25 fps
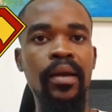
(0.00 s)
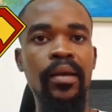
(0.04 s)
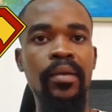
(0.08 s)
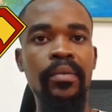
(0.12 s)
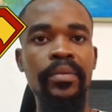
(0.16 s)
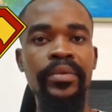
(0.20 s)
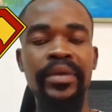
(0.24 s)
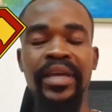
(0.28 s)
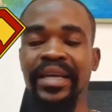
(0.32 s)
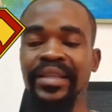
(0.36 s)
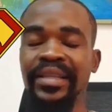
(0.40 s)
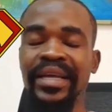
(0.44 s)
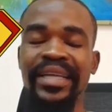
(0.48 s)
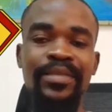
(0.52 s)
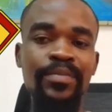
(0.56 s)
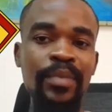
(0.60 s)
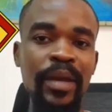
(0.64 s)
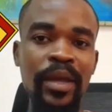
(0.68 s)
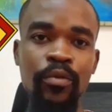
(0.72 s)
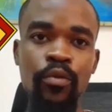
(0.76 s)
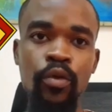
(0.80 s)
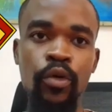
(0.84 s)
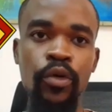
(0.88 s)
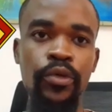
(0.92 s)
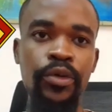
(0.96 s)
yeah, that's
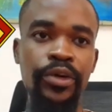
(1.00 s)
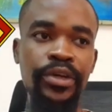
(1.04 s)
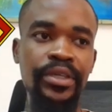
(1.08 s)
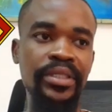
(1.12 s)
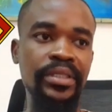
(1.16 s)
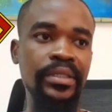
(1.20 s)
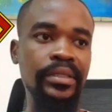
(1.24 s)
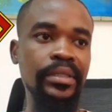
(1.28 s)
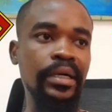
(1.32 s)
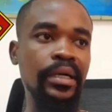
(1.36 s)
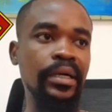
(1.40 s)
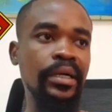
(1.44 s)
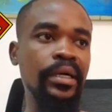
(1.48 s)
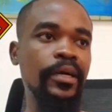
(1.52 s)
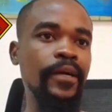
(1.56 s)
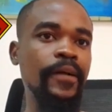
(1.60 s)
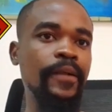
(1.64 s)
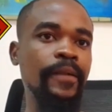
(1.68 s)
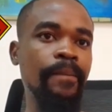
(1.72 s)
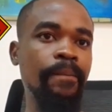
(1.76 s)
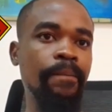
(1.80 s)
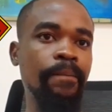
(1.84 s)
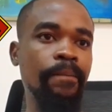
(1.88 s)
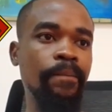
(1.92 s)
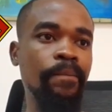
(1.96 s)
my worry.
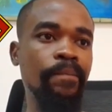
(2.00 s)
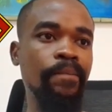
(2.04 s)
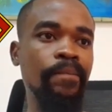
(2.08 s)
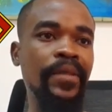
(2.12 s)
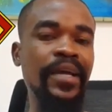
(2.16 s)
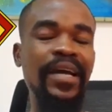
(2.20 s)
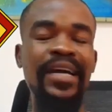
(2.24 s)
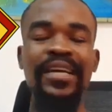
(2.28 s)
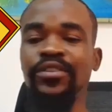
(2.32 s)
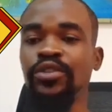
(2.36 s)
There are